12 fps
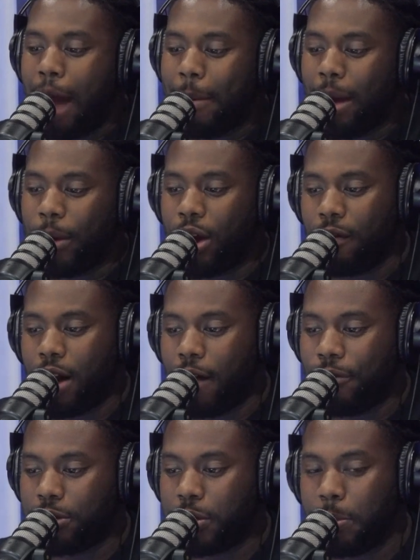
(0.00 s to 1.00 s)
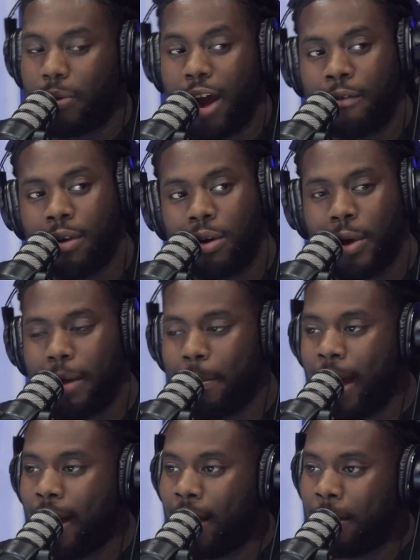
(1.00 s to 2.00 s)
man, we gonna run off into a break real quick,
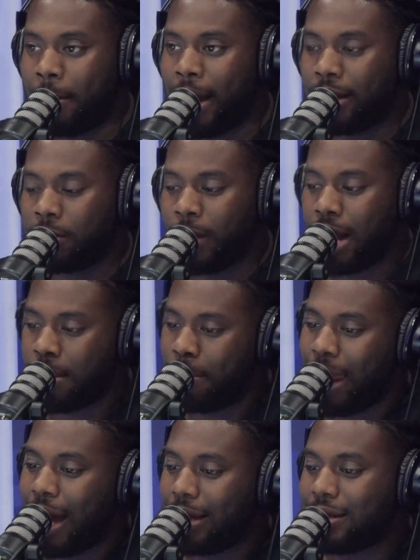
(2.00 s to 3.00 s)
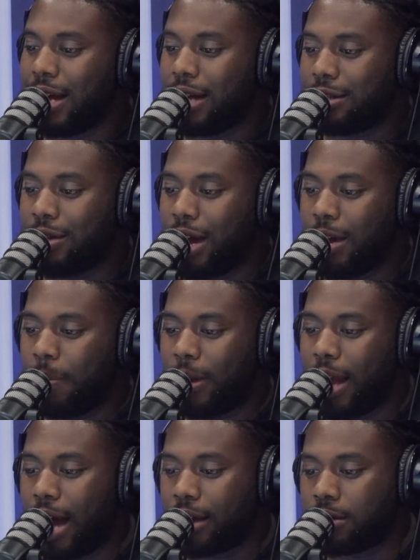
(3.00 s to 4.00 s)
man. Up next, we got the block is hot, so y'all keep it
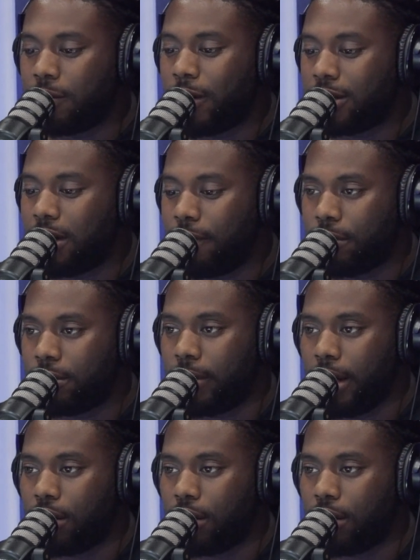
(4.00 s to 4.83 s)
locked. It's the Fresh Leftovers Radio